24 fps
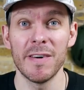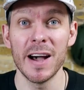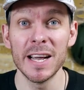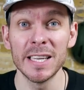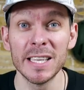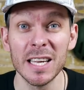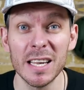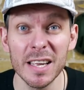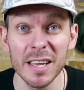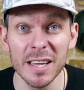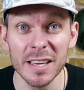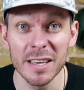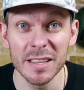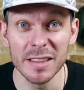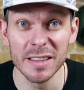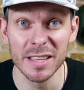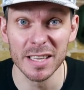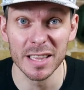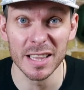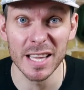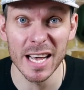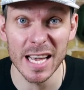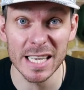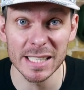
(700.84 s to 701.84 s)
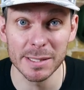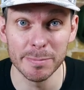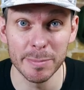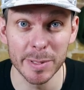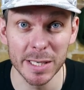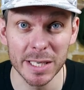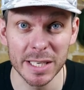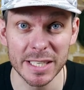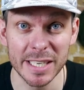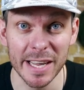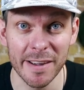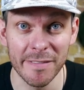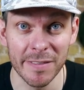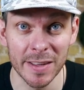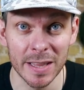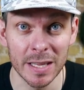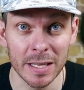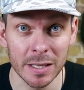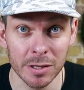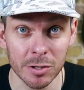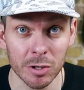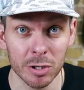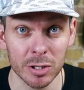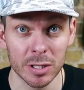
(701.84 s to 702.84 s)
finally, the last but
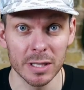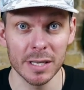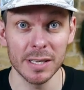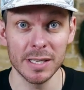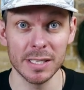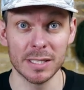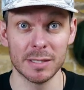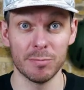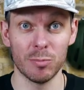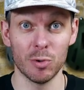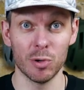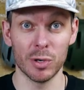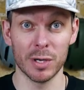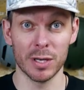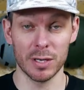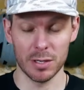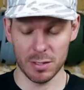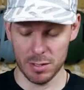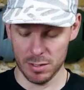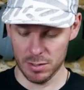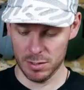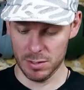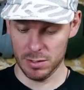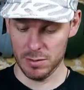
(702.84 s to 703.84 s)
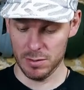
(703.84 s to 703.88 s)
definitely not least point